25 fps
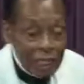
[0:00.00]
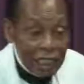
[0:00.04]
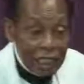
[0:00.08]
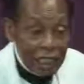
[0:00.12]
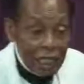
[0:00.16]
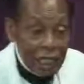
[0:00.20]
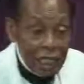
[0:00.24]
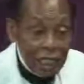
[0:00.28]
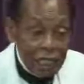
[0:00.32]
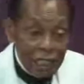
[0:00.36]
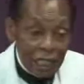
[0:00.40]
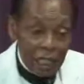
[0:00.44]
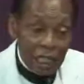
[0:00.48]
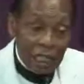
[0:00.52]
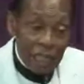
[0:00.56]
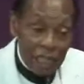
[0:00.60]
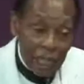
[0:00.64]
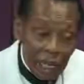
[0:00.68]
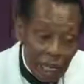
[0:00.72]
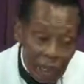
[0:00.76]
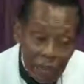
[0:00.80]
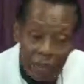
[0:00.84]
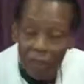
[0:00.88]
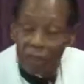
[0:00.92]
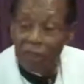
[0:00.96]
stay in the
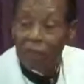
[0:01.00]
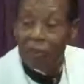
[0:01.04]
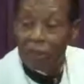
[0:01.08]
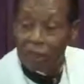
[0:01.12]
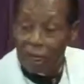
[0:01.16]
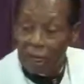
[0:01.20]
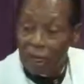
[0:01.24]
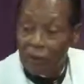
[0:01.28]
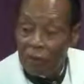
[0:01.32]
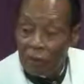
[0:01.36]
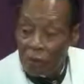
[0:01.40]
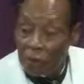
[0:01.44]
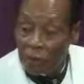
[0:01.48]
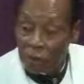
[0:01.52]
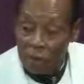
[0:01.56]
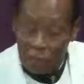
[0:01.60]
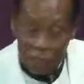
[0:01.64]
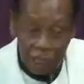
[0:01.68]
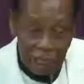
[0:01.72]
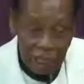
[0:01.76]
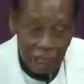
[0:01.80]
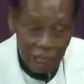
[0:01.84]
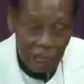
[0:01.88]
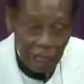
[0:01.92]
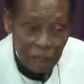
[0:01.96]
cave, devil will be
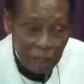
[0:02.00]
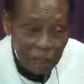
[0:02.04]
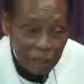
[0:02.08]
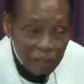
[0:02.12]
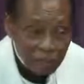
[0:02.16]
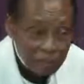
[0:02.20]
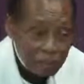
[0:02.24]
there.